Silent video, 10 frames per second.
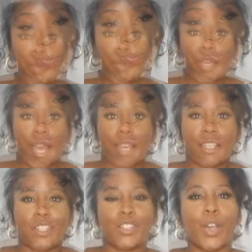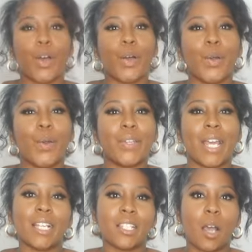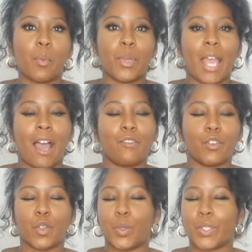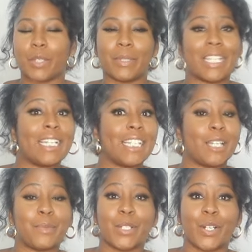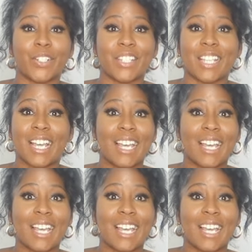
Okay, so next up we have, of course, a bikini, because